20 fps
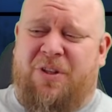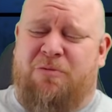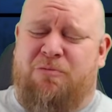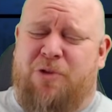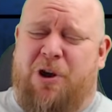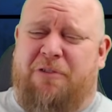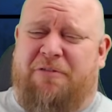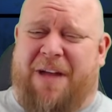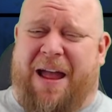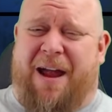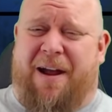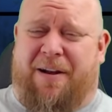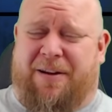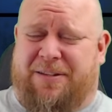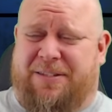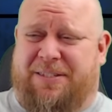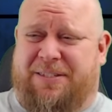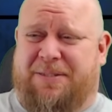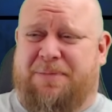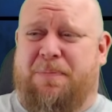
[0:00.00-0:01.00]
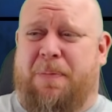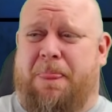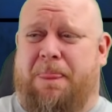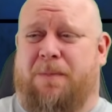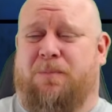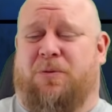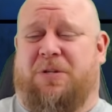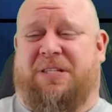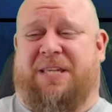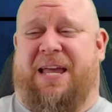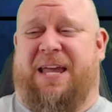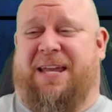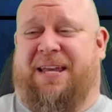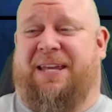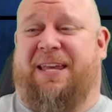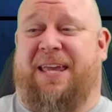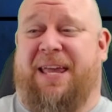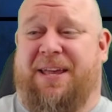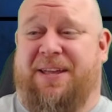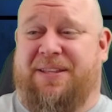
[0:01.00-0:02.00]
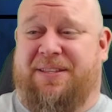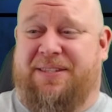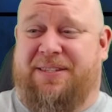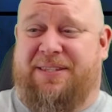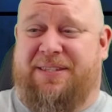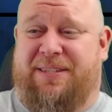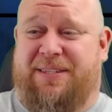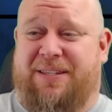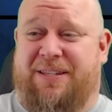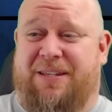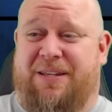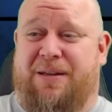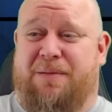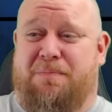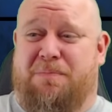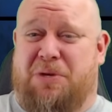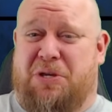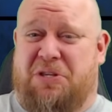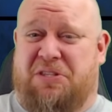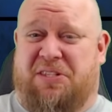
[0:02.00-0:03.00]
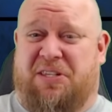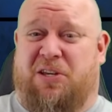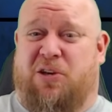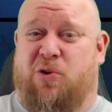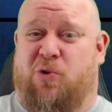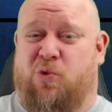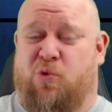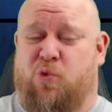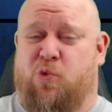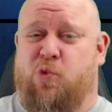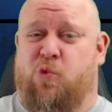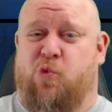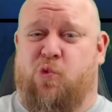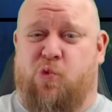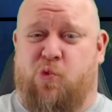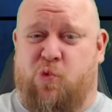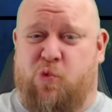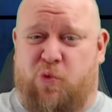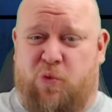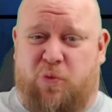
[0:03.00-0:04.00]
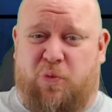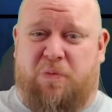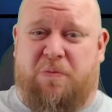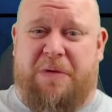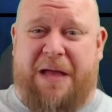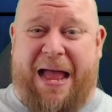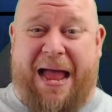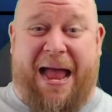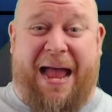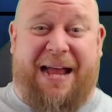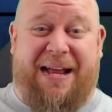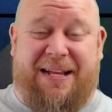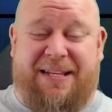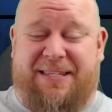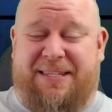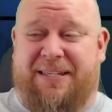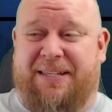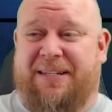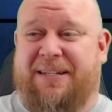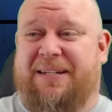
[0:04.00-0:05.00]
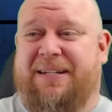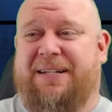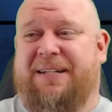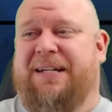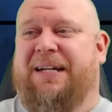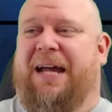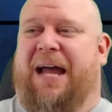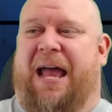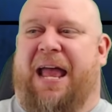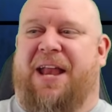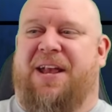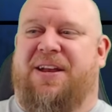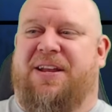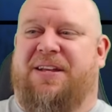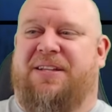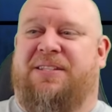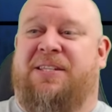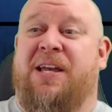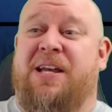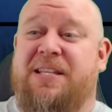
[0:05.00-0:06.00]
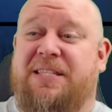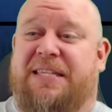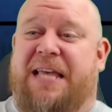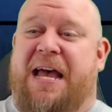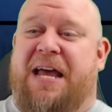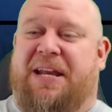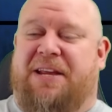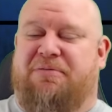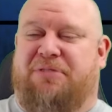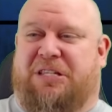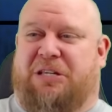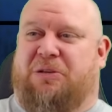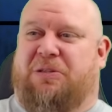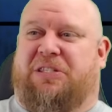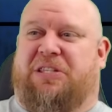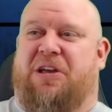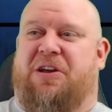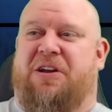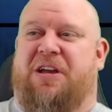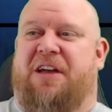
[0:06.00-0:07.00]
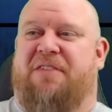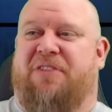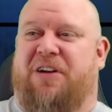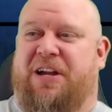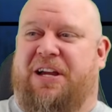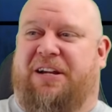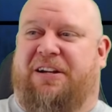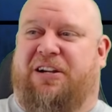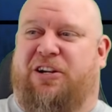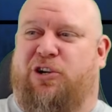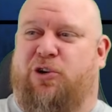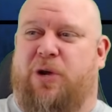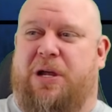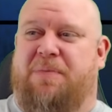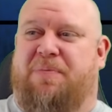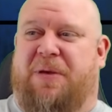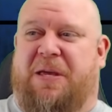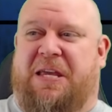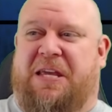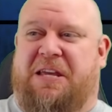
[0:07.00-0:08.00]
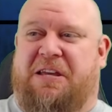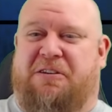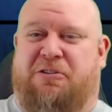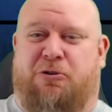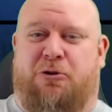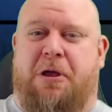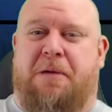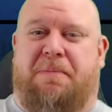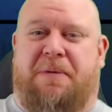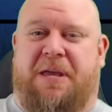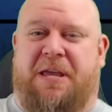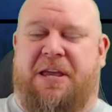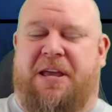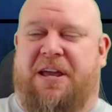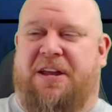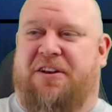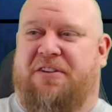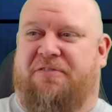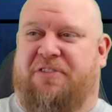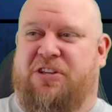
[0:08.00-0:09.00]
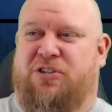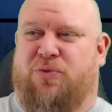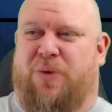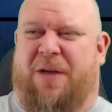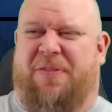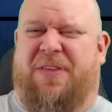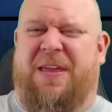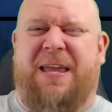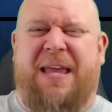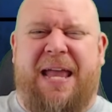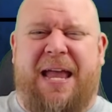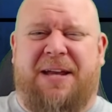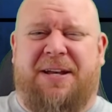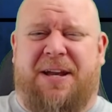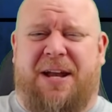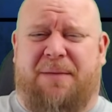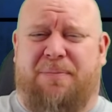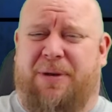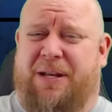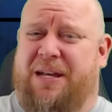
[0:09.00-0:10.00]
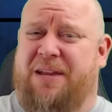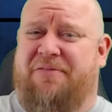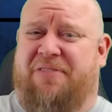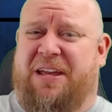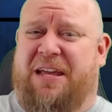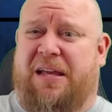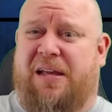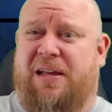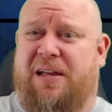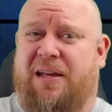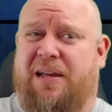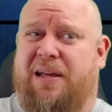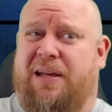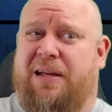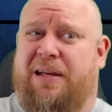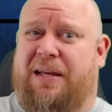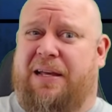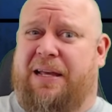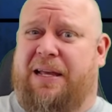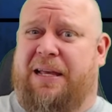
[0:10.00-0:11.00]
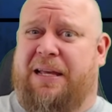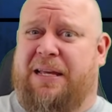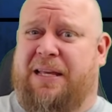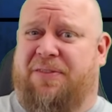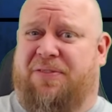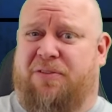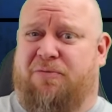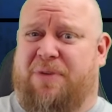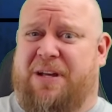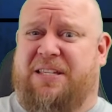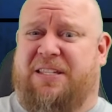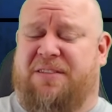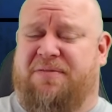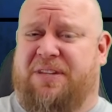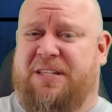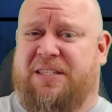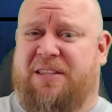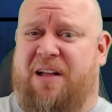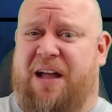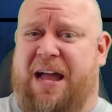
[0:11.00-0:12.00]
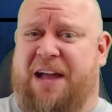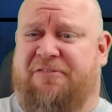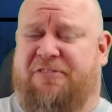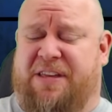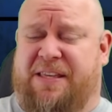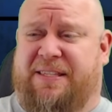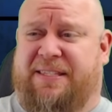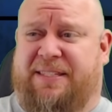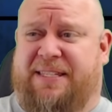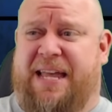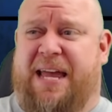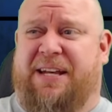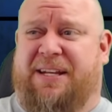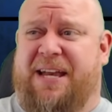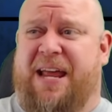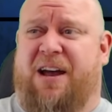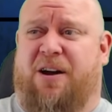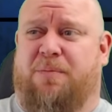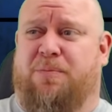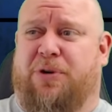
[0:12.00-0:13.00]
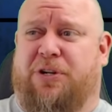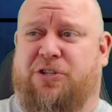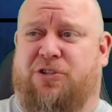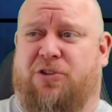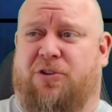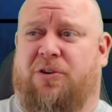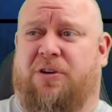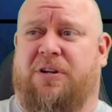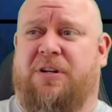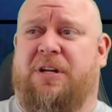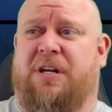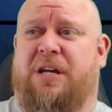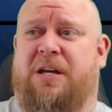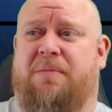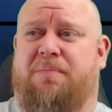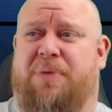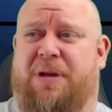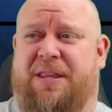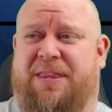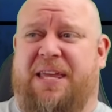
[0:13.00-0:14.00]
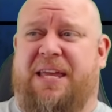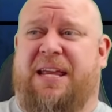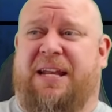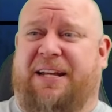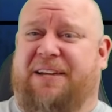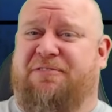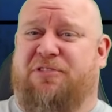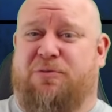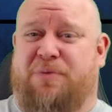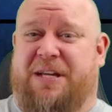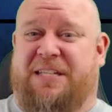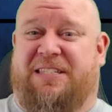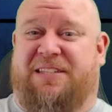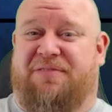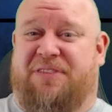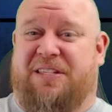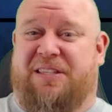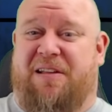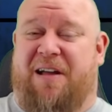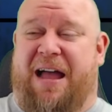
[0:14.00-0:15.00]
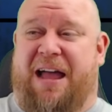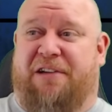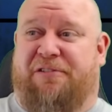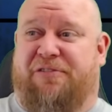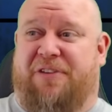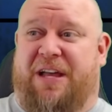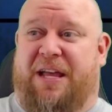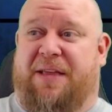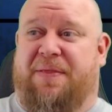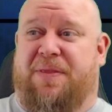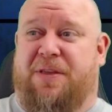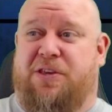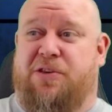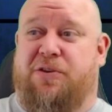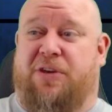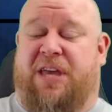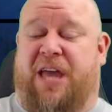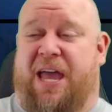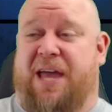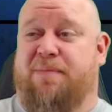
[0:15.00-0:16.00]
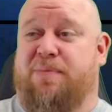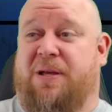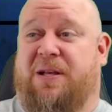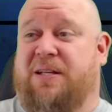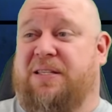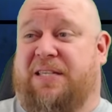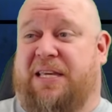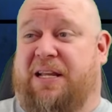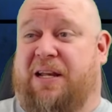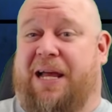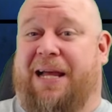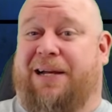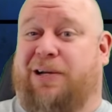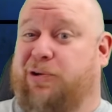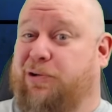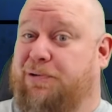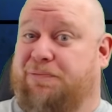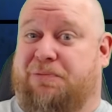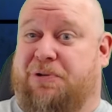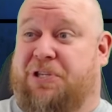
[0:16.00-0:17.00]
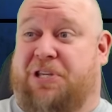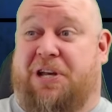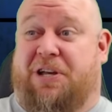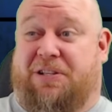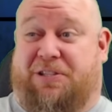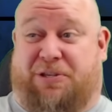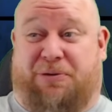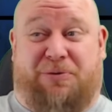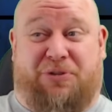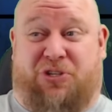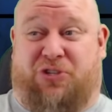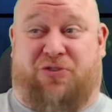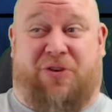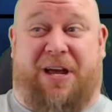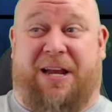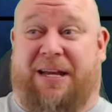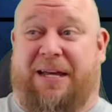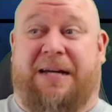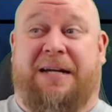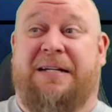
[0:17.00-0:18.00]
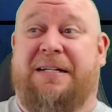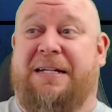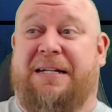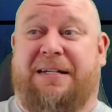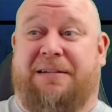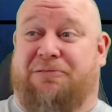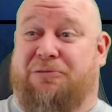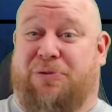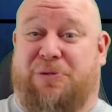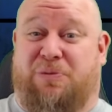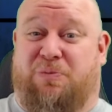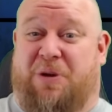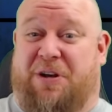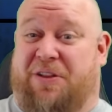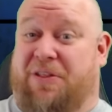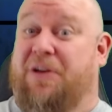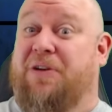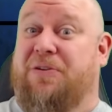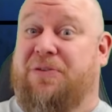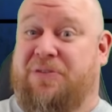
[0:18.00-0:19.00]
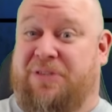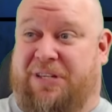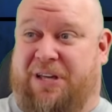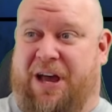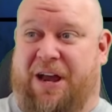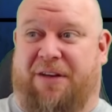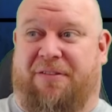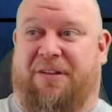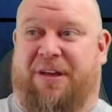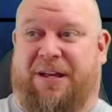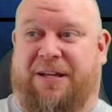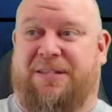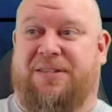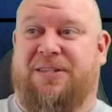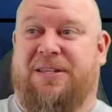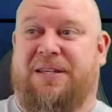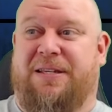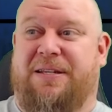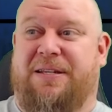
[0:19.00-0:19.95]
Rolf Harris was a kids' musical act, and it turns out he was also a very creepy, creepy individual. I think he ended up living the rest of his life. He's dead now, I'm pretty sure. But I think he lived the rest of his life in the U K because he, like, couldn't return to Australia. It was one of those kind of things.